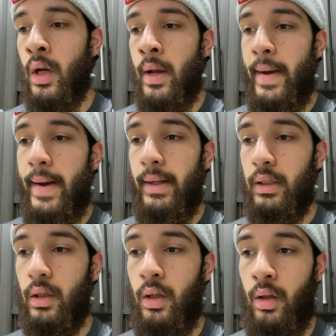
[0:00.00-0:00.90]
And
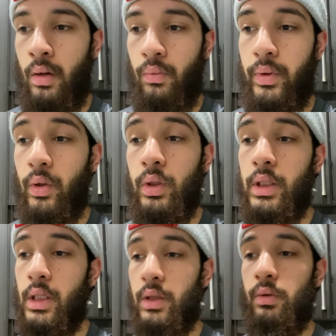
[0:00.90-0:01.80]
we only
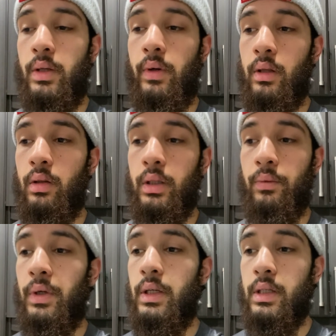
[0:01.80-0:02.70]
need three real
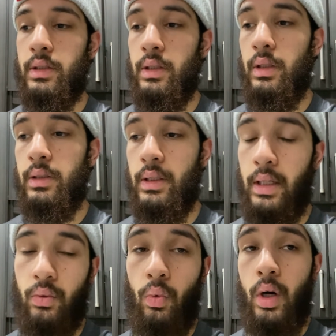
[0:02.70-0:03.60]
ingredients in this, and
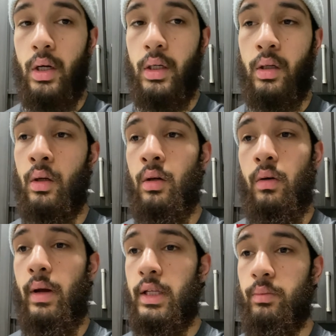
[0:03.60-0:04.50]
that's water,
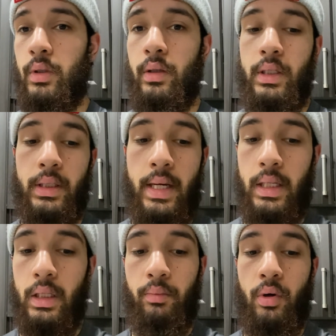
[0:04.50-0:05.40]
raspberries, and
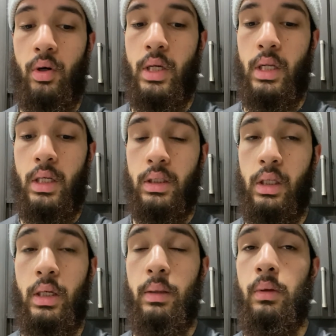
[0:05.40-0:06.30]
the protein
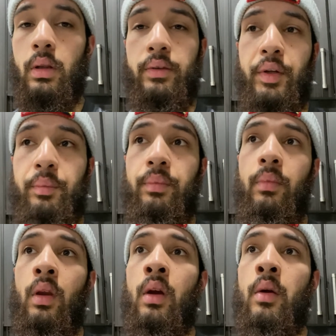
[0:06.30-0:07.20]
isolate. This is
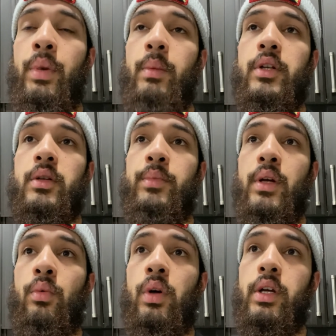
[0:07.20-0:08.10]
pretty much a meal
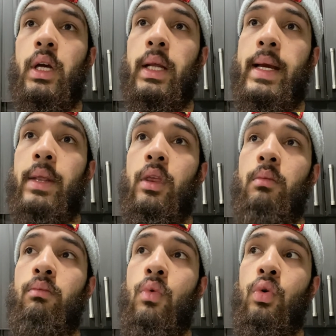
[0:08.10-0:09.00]
where you can get the
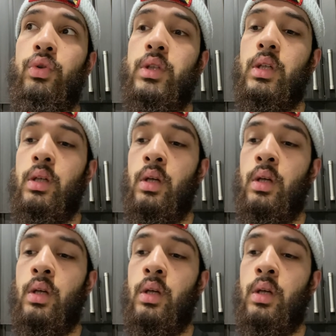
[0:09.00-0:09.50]
most